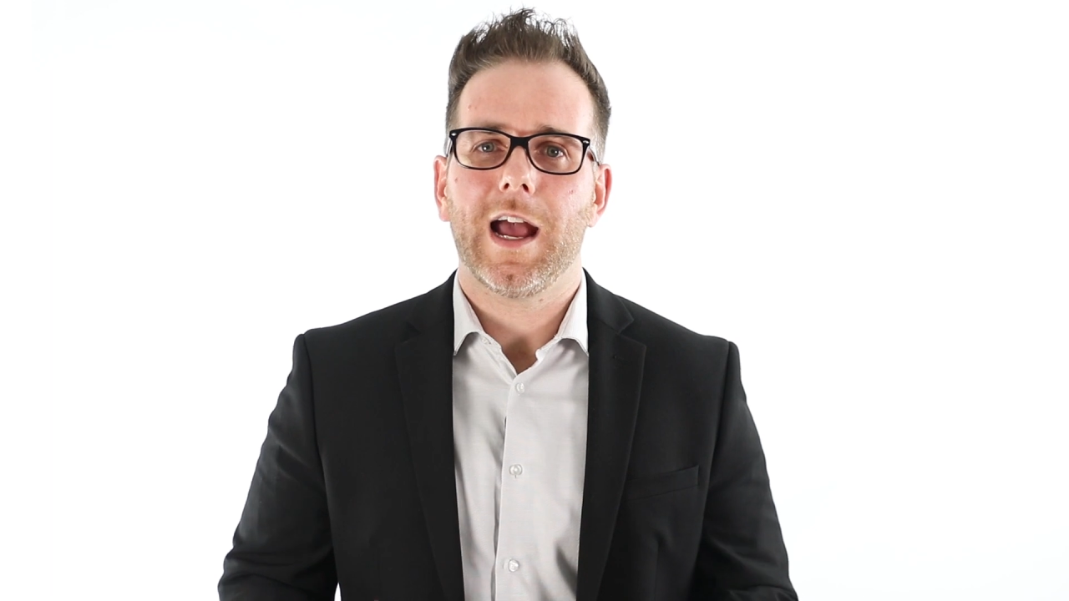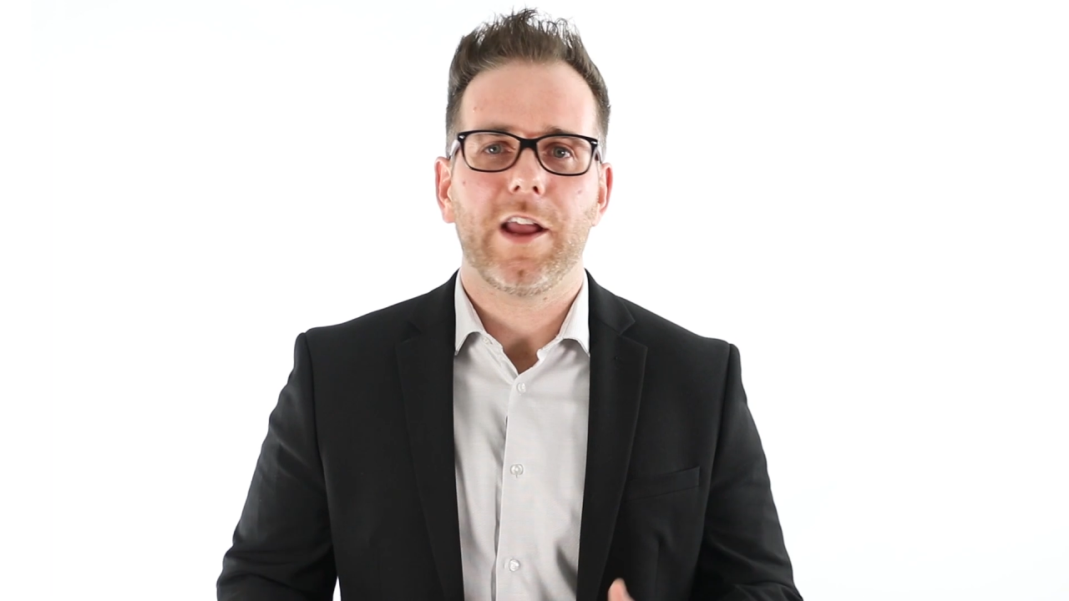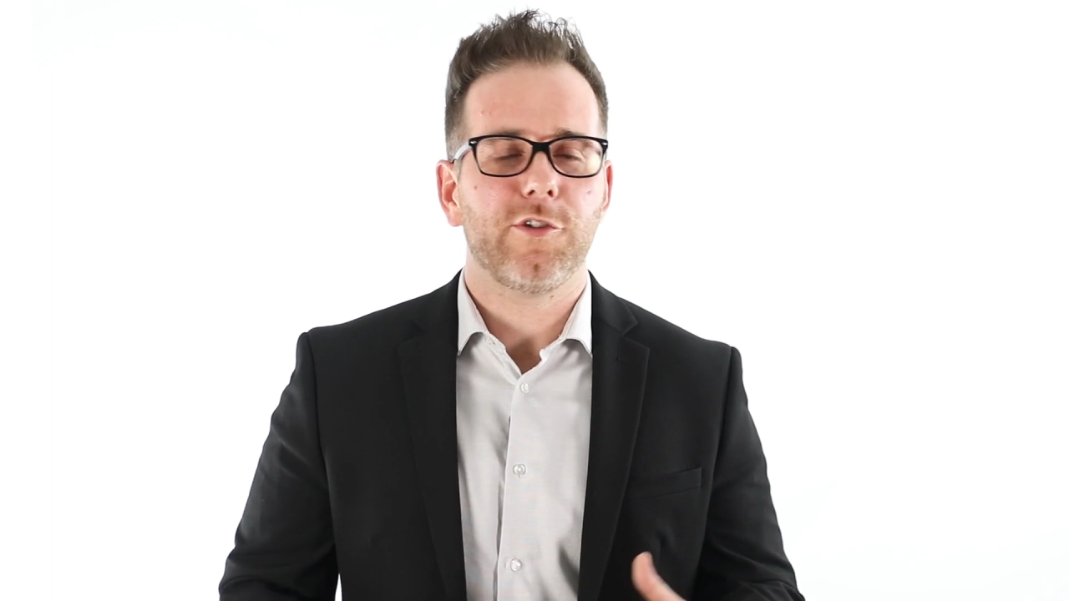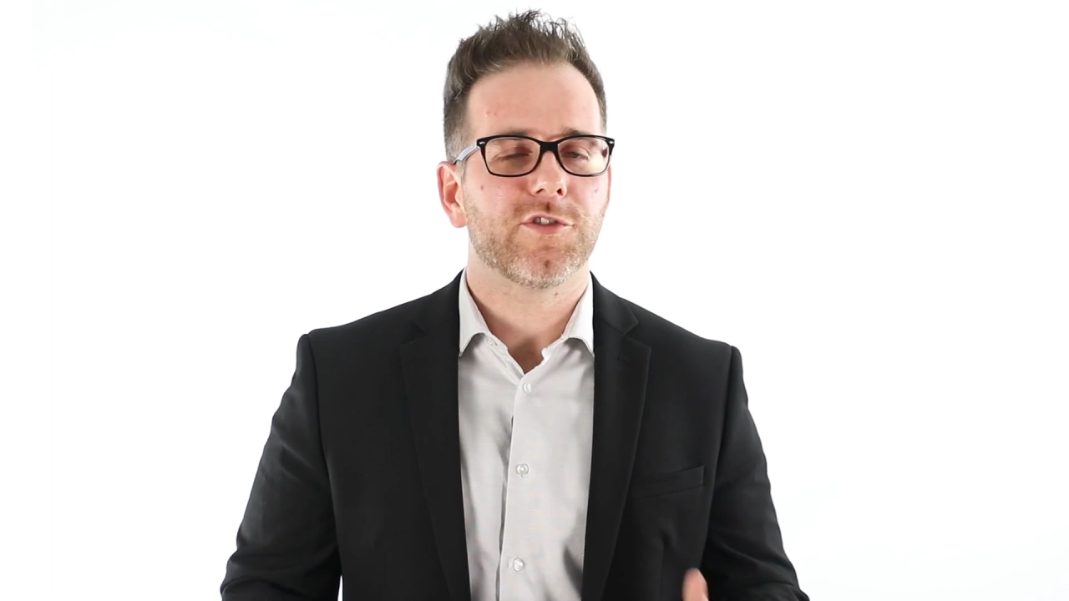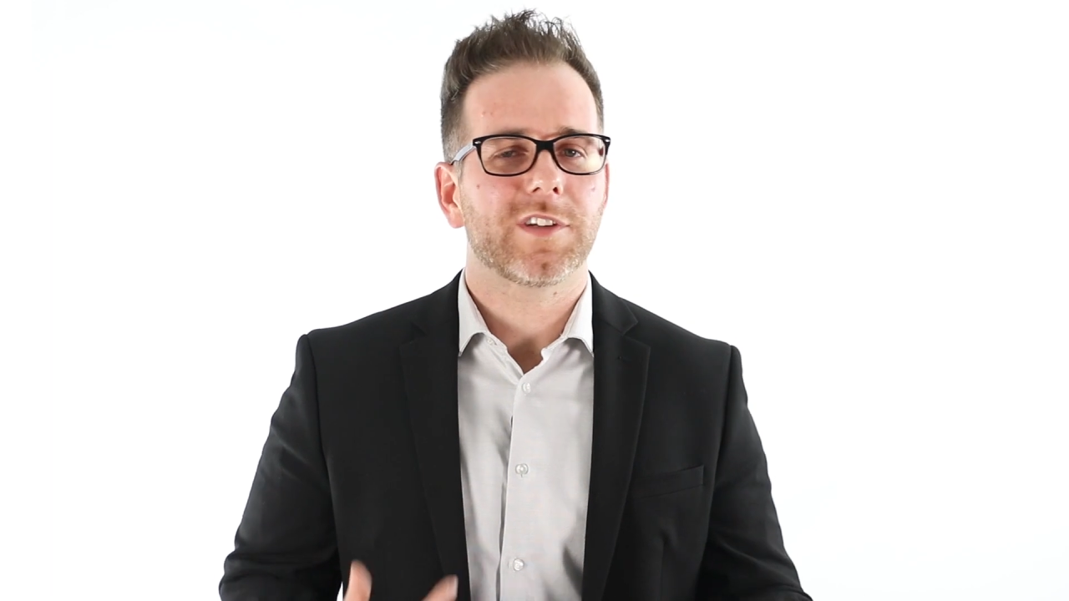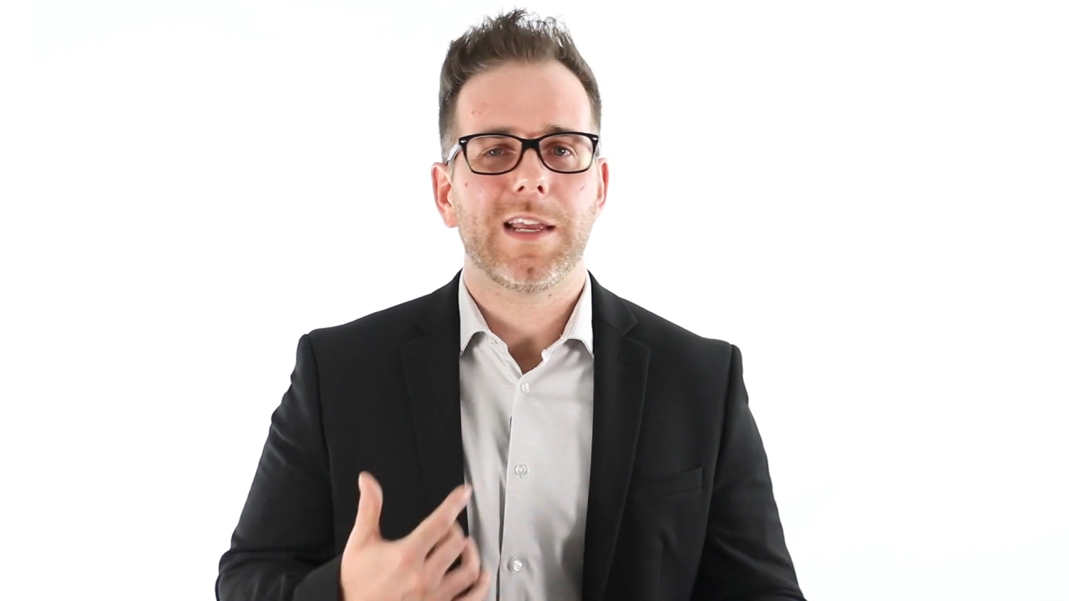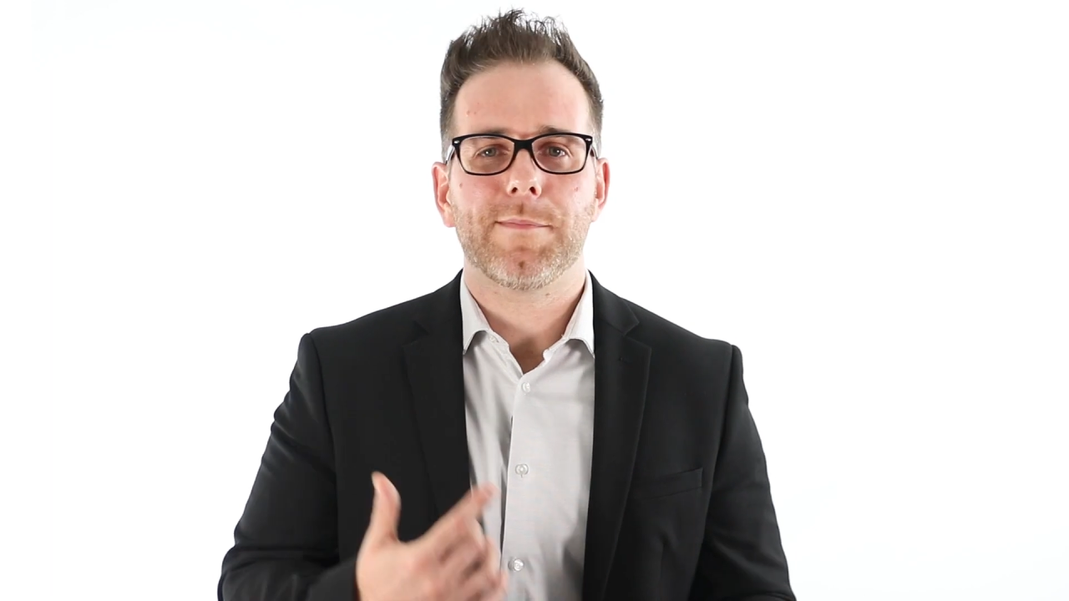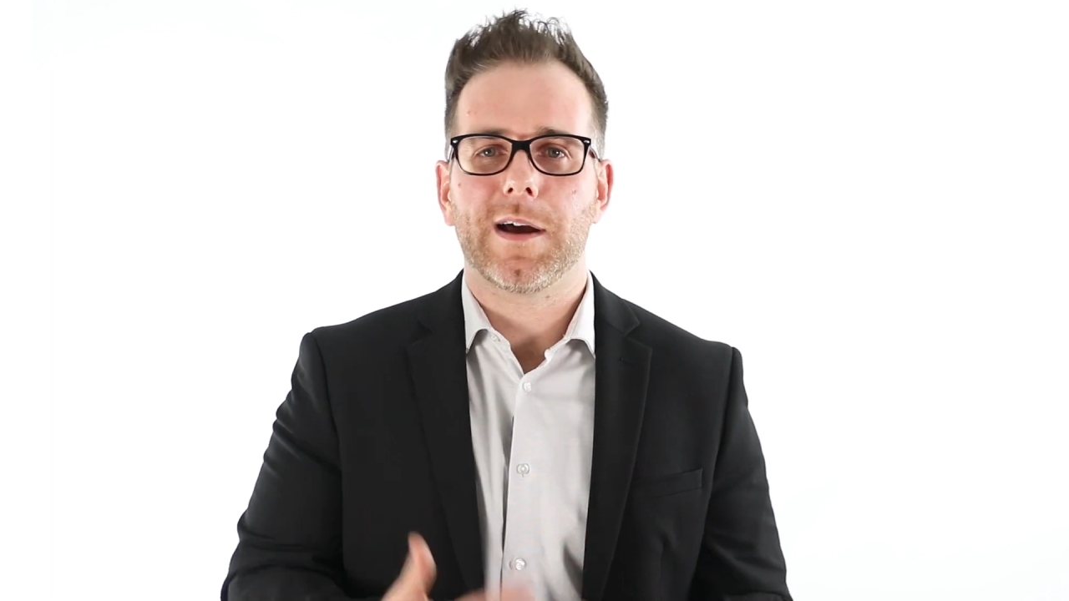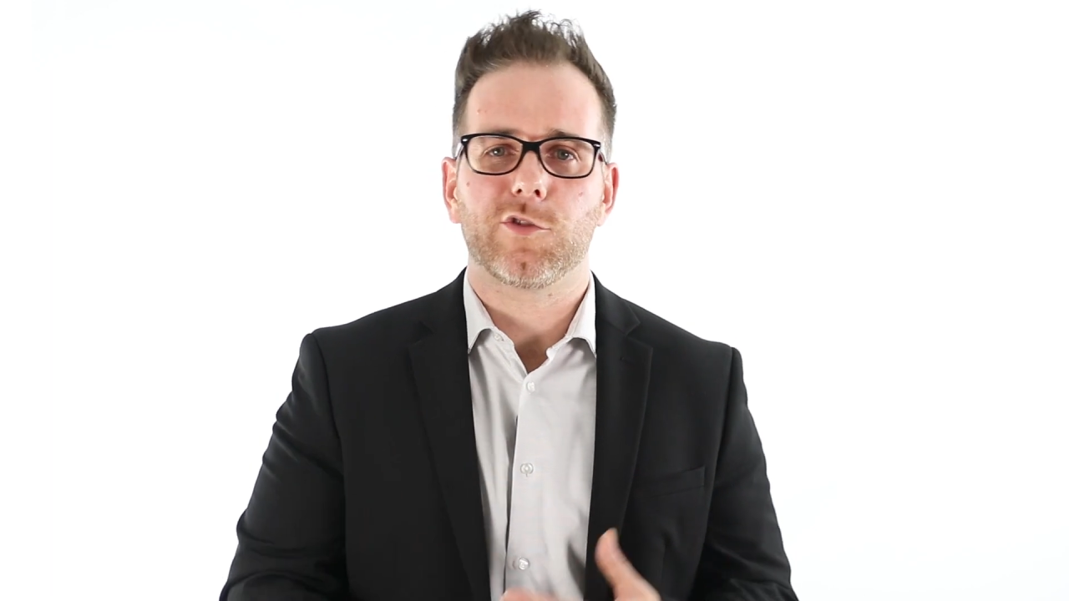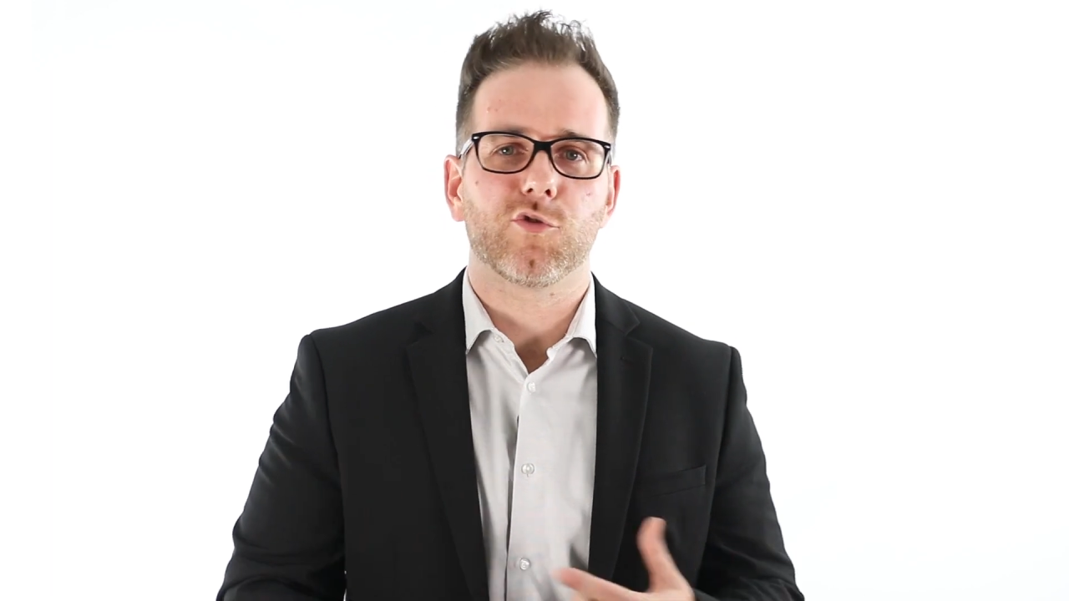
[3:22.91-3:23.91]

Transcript: and you just keep on